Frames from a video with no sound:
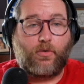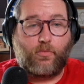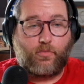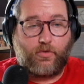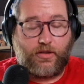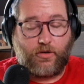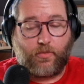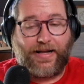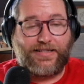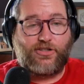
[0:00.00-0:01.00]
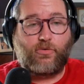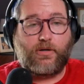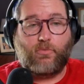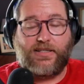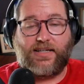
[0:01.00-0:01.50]
The repository
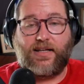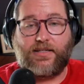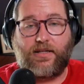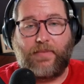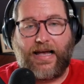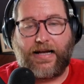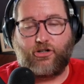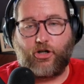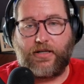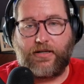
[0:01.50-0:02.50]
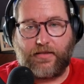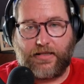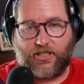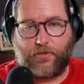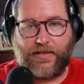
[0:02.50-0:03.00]
runs a custom action that
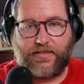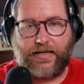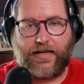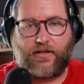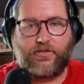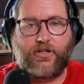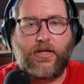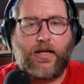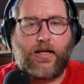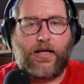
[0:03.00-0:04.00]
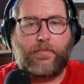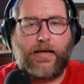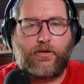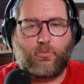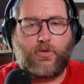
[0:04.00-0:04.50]
spits out
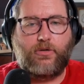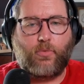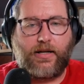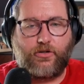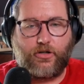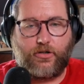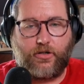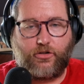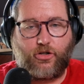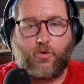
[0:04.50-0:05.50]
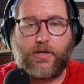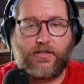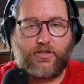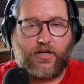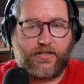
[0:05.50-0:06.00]
a re-rendered
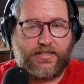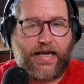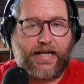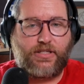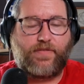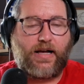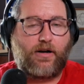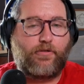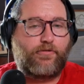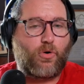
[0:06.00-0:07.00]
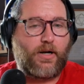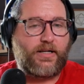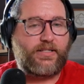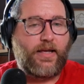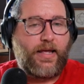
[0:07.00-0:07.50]
tokens.sass file for
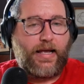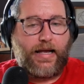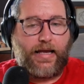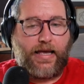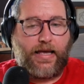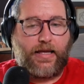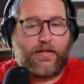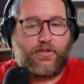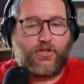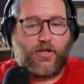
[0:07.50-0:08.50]
us, and